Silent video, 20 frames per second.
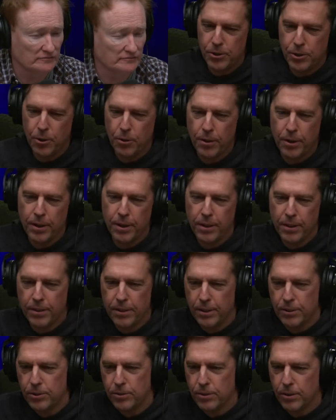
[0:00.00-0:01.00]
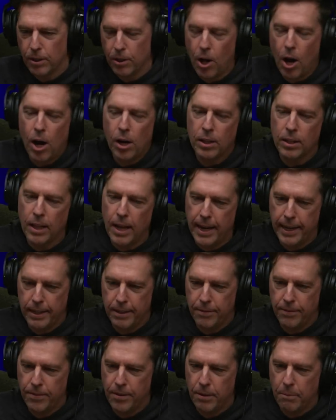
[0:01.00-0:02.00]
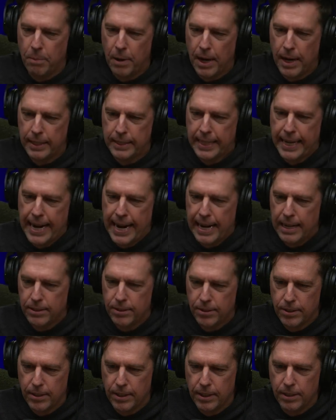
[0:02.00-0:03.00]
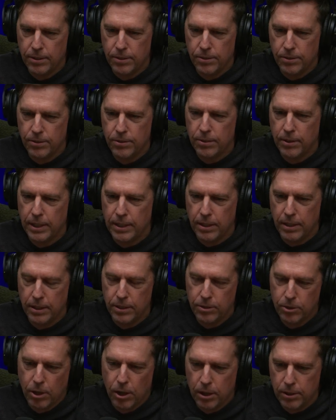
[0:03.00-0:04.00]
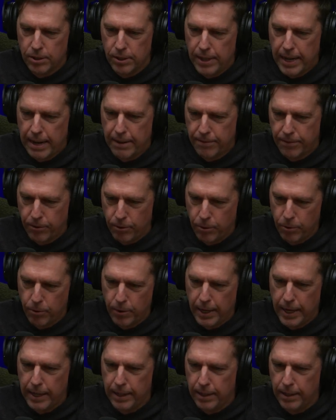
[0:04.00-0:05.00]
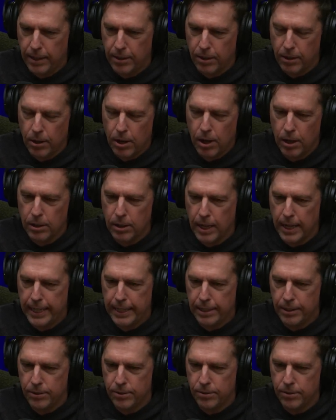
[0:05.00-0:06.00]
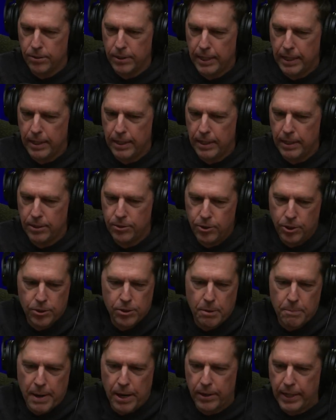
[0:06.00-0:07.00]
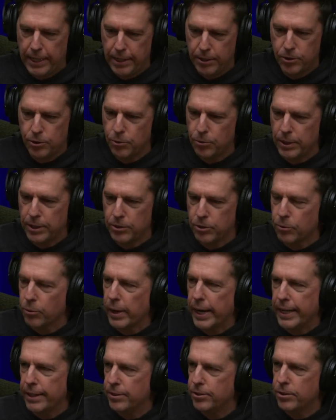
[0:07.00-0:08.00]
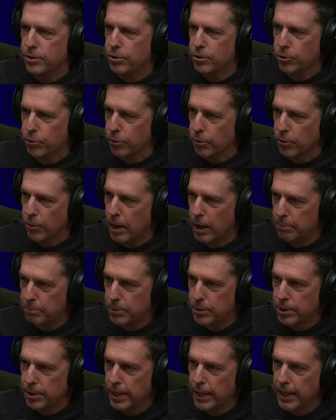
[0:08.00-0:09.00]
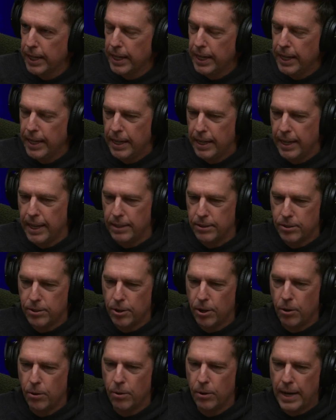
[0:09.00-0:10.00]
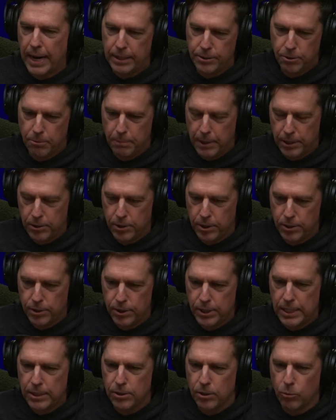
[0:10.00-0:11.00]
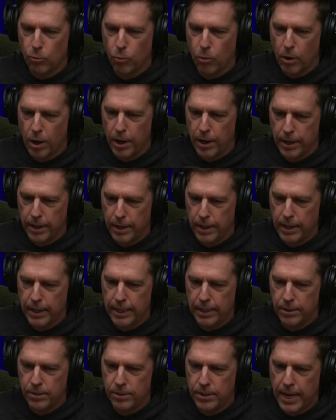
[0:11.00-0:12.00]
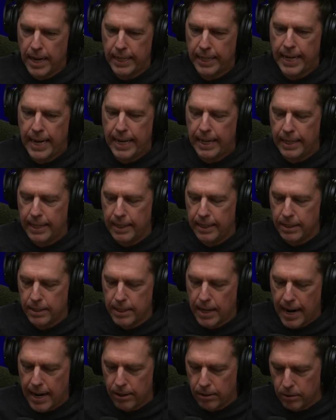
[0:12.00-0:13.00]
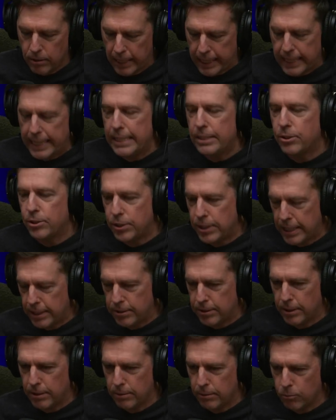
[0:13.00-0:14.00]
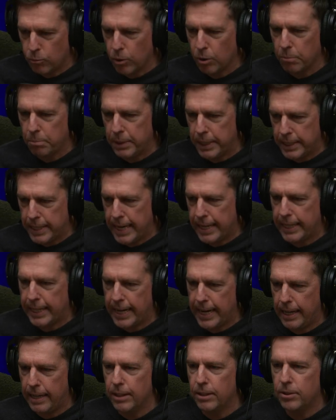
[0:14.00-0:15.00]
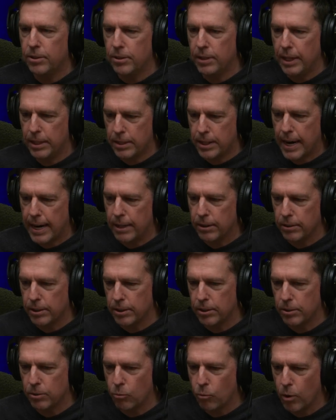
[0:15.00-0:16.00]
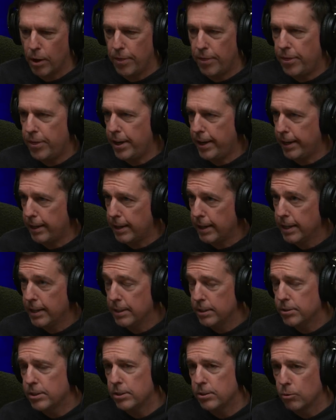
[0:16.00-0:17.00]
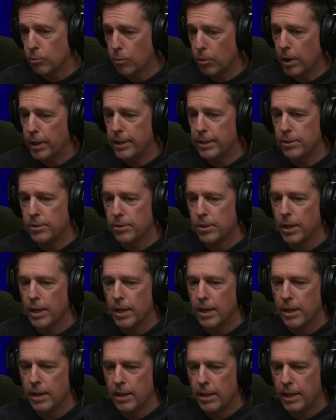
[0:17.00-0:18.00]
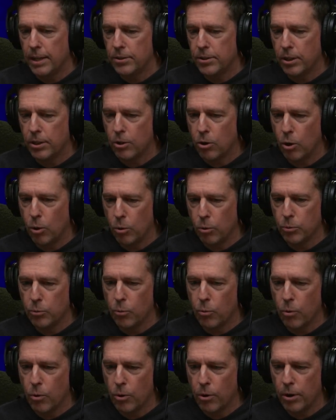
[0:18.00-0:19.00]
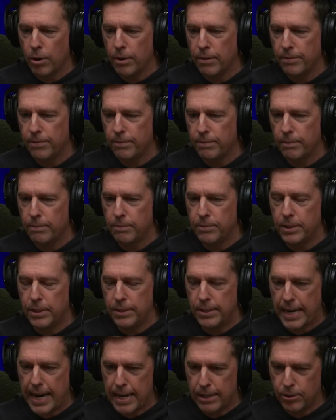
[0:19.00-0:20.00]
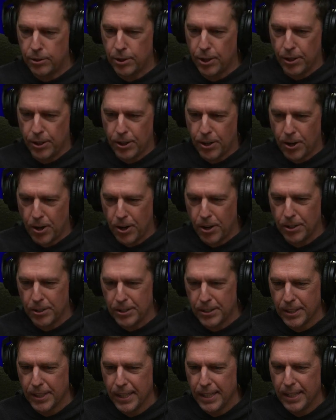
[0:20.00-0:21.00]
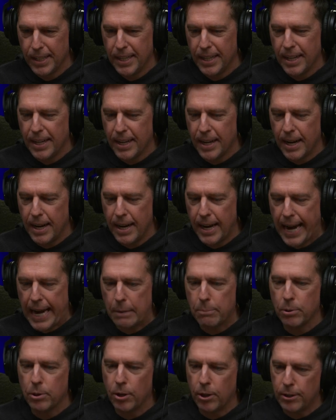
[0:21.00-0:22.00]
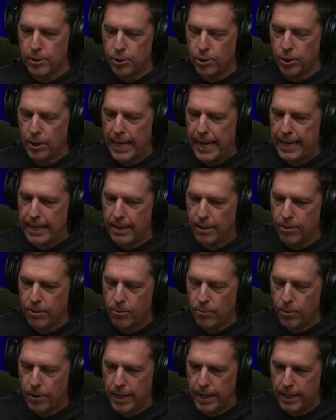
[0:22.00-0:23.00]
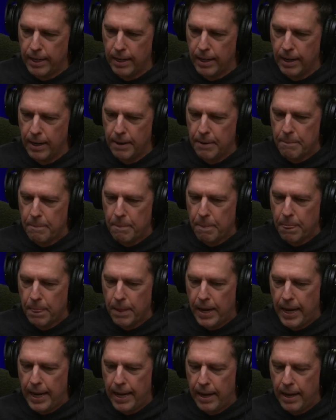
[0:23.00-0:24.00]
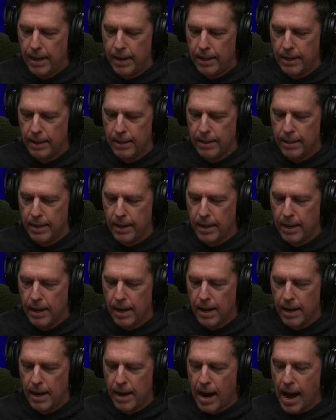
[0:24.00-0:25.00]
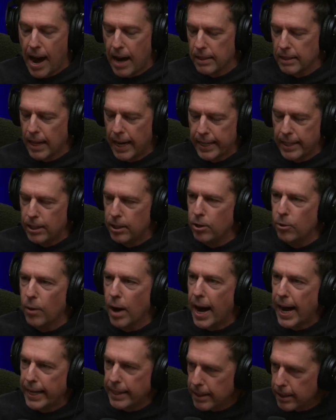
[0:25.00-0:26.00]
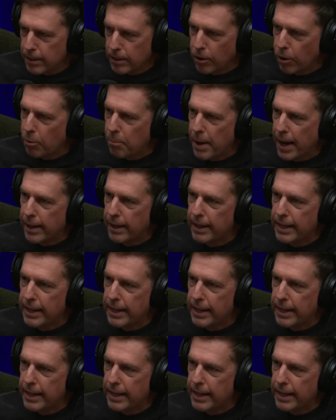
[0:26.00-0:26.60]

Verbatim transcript: so the the log line of the podcast is it, it's called Snafu and it, the log line is it's just about history's greatest screw ups. Mm-hmm. And so as you mentioned season 1 is dedicated entire like each season will be dedicated entirely to one thing. Season 1 is is a Cold War disaster called uh, Able Archer 83 and uh, I, like you, I didn't know about it